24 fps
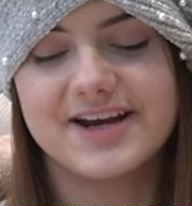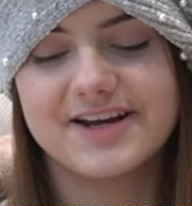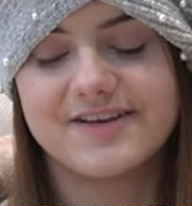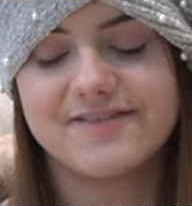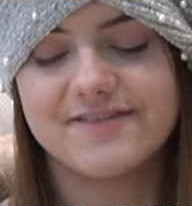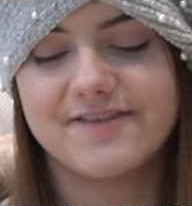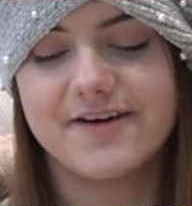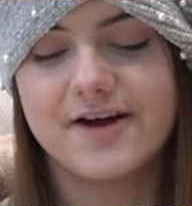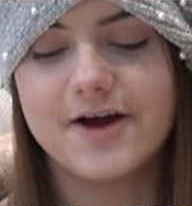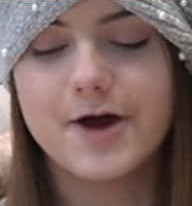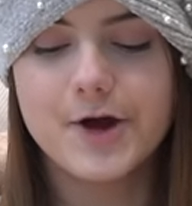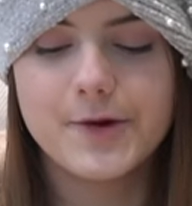and
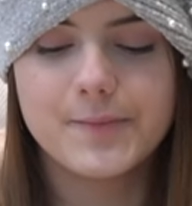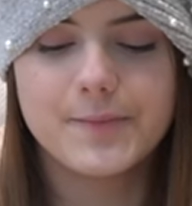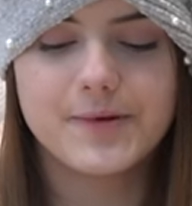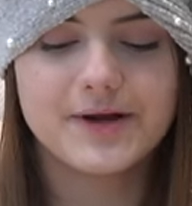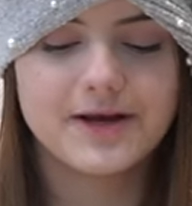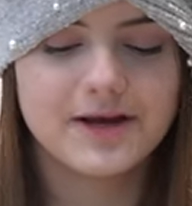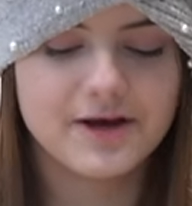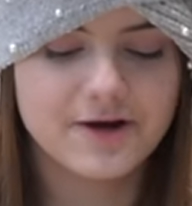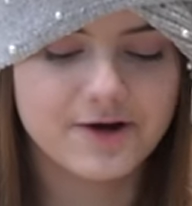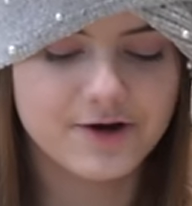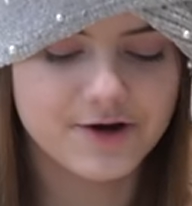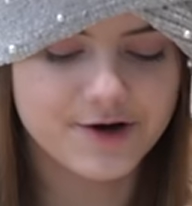if I
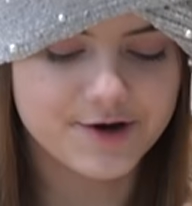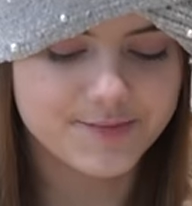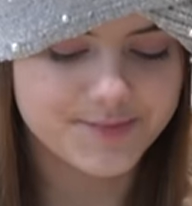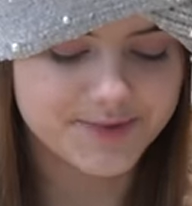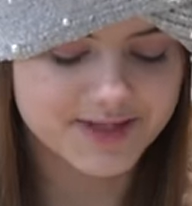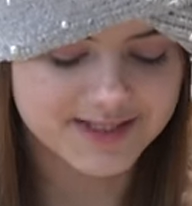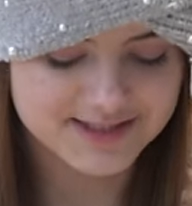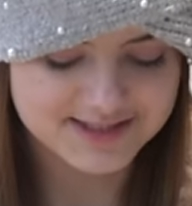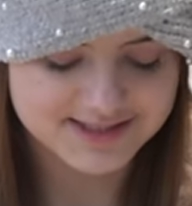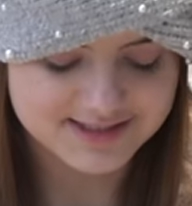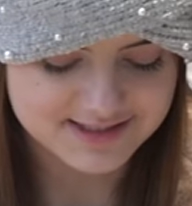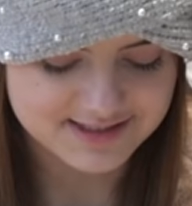open it
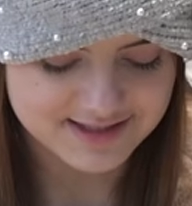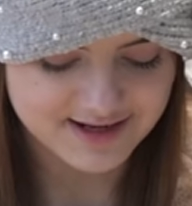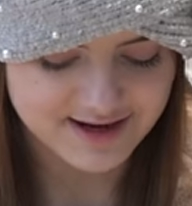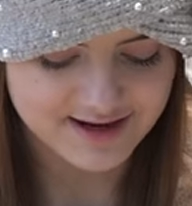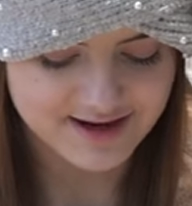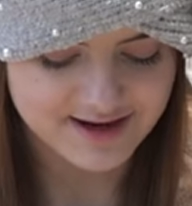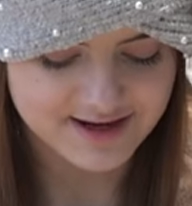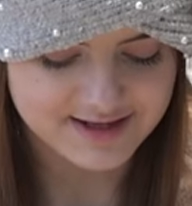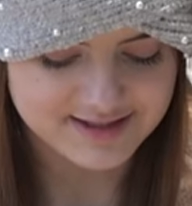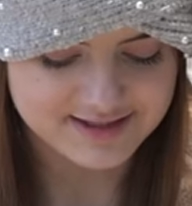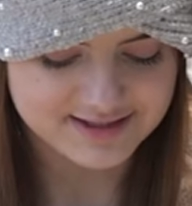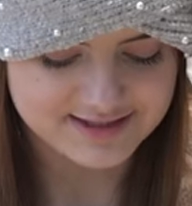up,
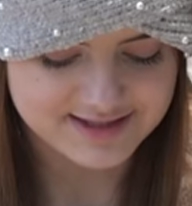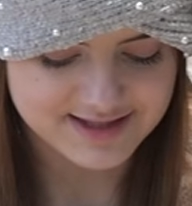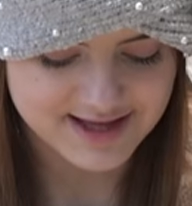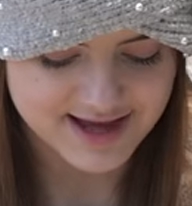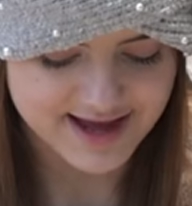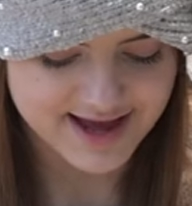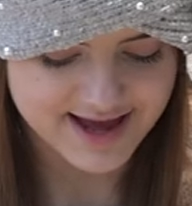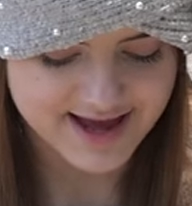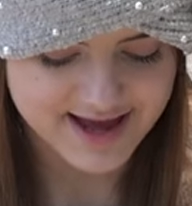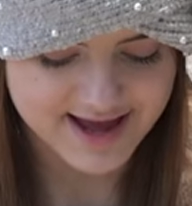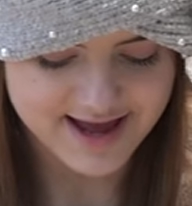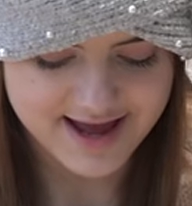inside
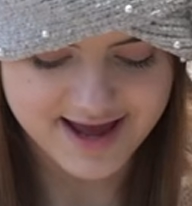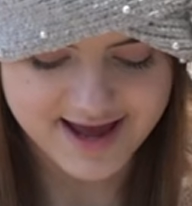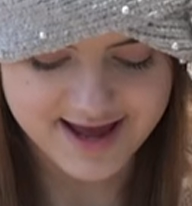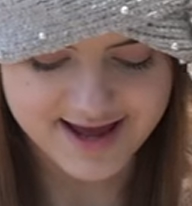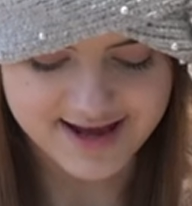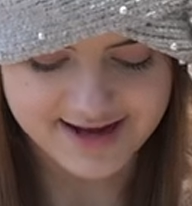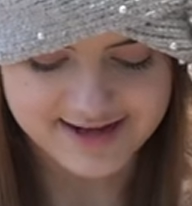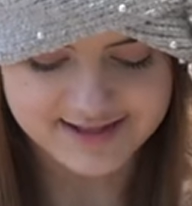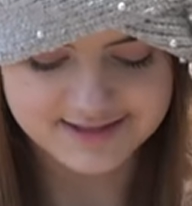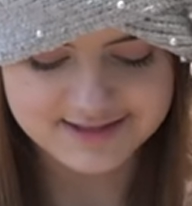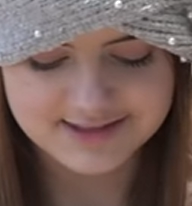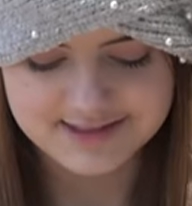there
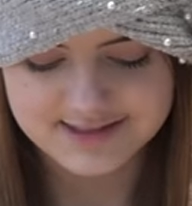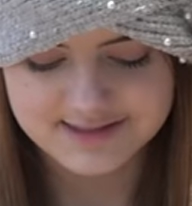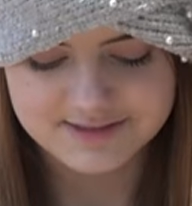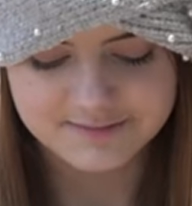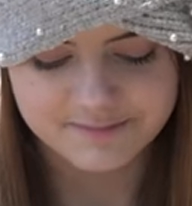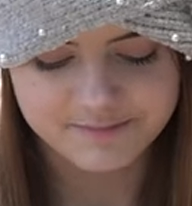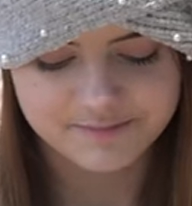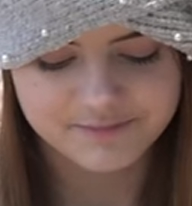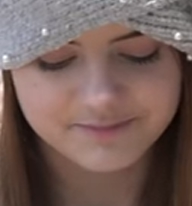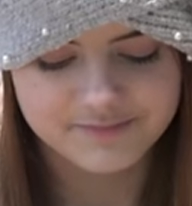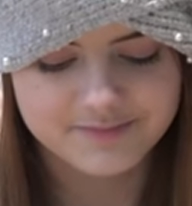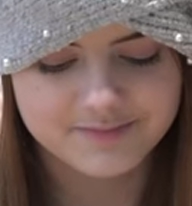
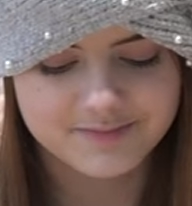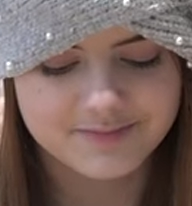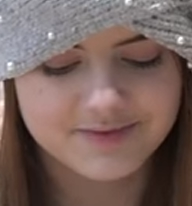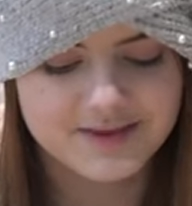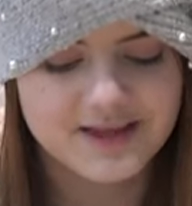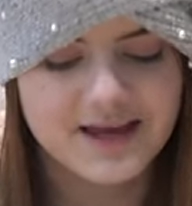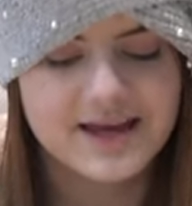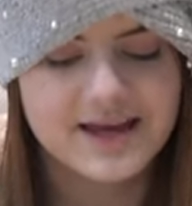is